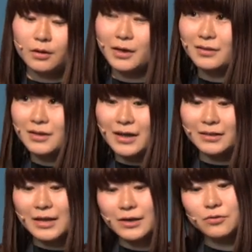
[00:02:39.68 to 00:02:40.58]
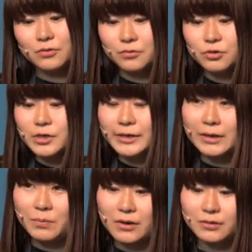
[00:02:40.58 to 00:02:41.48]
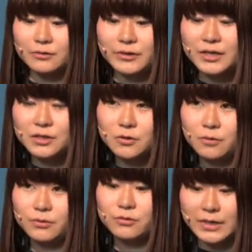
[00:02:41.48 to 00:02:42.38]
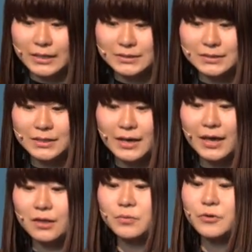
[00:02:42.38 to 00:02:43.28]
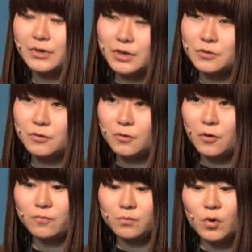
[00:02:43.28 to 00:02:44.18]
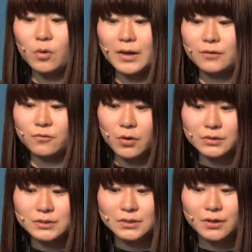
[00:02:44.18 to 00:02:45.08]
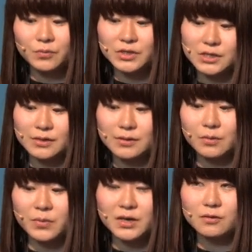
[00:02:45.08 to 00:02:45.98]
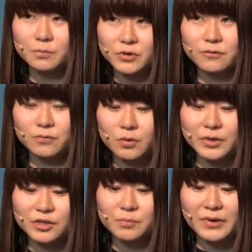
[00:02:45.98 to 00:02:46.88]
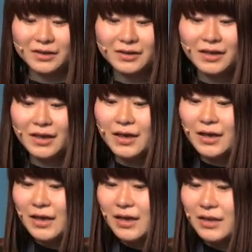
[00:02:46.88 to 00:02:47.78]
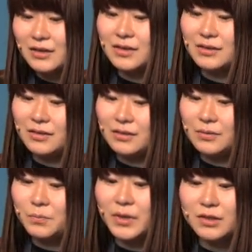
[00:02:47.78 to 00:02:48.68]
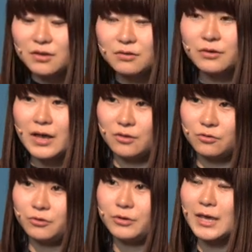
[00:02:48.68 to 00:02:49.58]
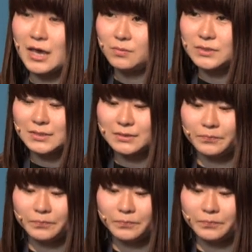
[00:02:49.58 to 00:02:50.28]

And I'd like to share about the range of threats and the protection of mobile phones, which is the biggest platform in Japan, and in particular Android games.